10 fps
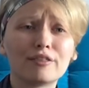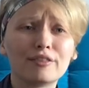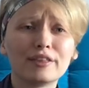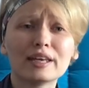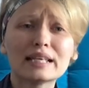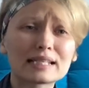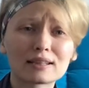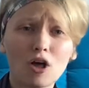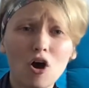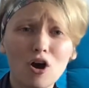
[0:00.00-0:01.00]
these
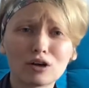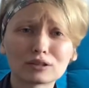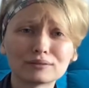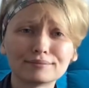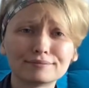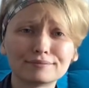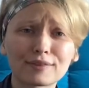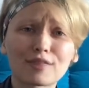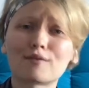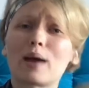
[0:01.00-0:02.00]
long
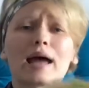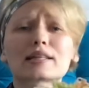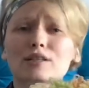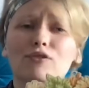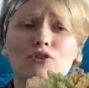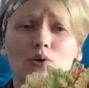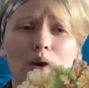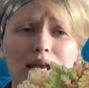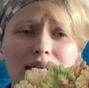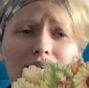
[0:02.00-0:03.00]
threads of
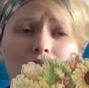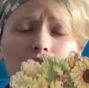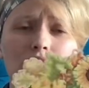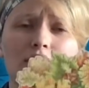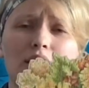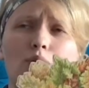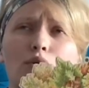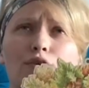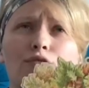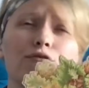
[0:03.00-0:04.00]
Kreinik because they were
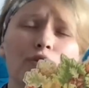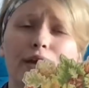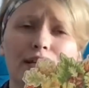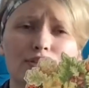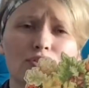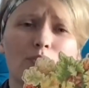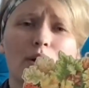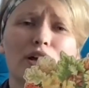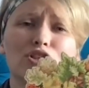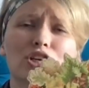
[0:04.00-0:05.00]
fraying so
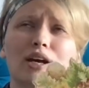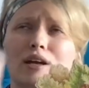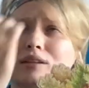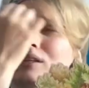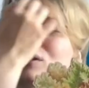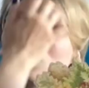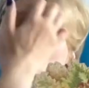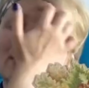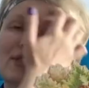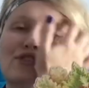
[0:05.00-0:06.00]
much and it
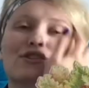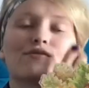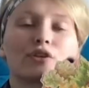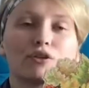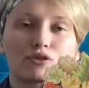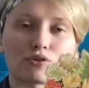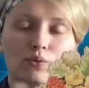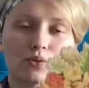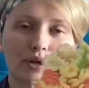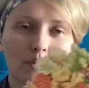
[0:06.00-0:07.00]
was difficult to
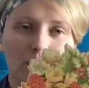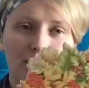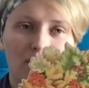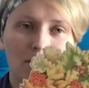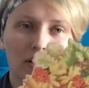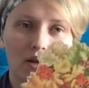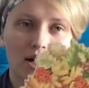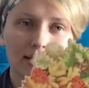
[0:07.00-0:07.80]
work with them a lot